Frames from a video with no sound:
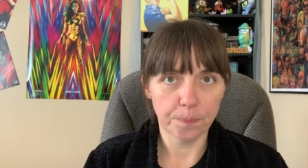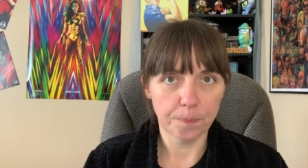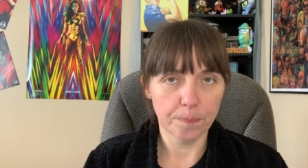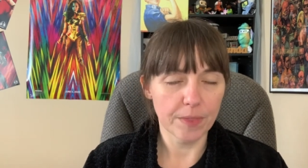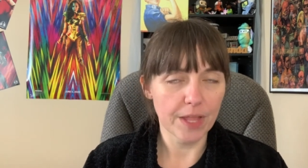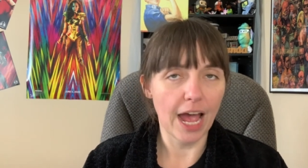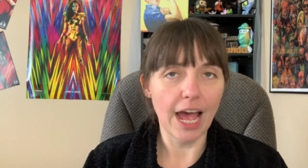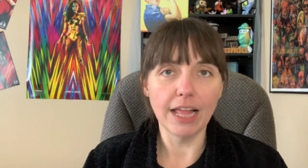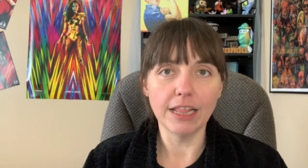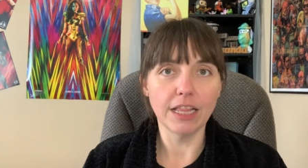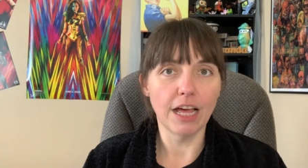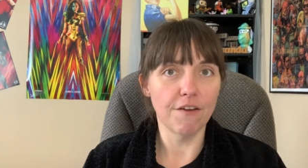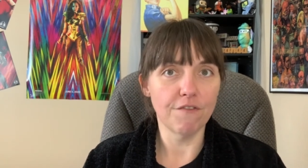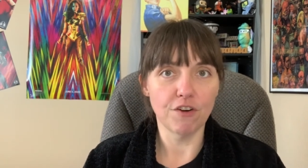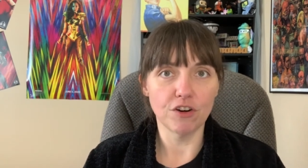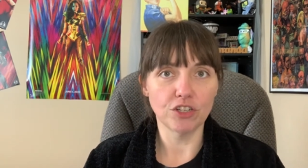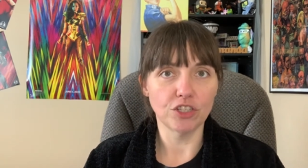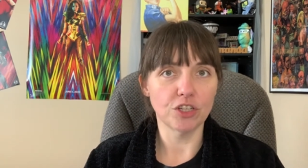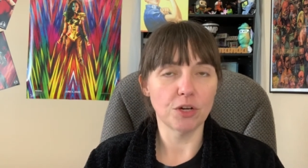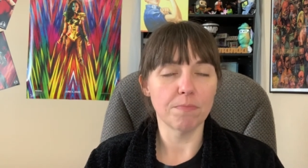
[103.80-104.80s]
I love
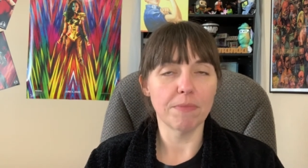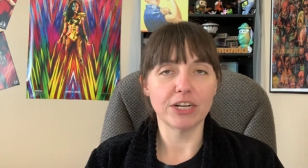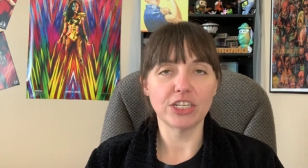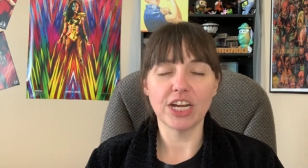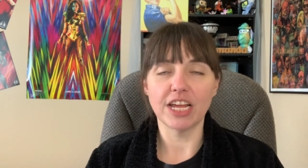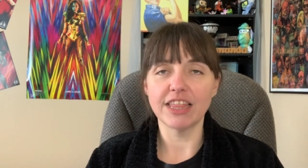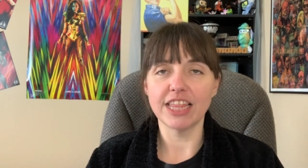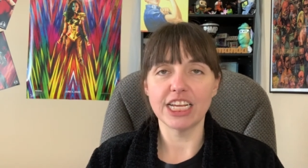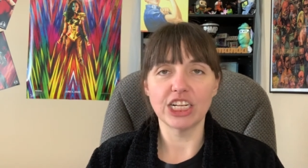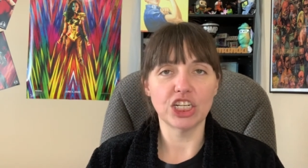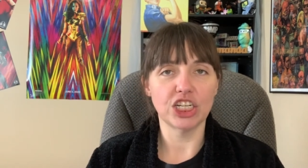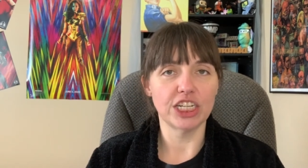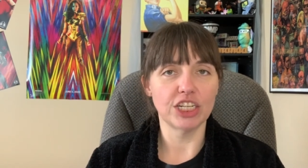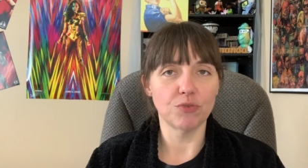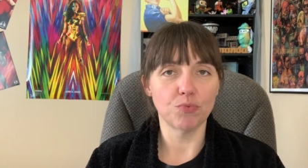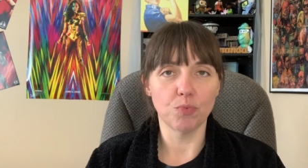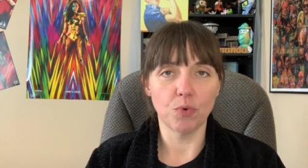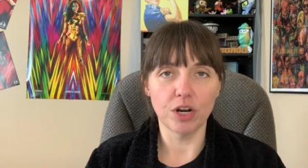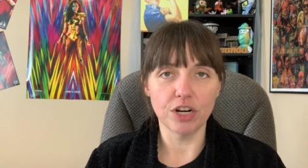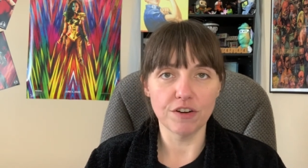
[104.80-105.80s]
her so much. I think
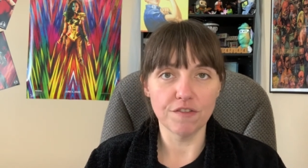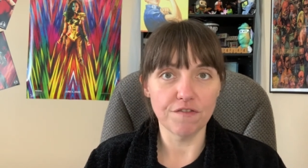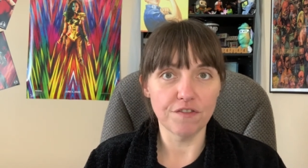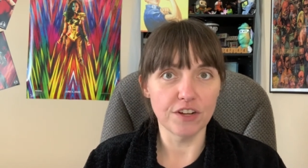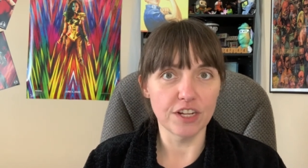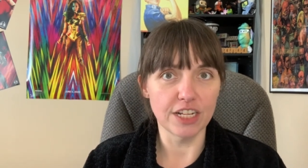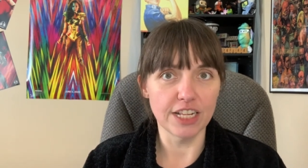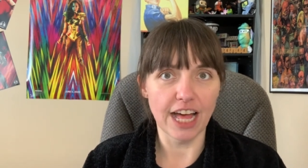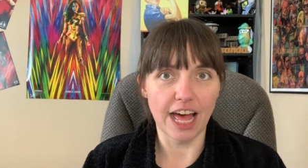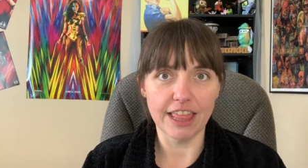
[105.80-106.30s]
she's wonderful.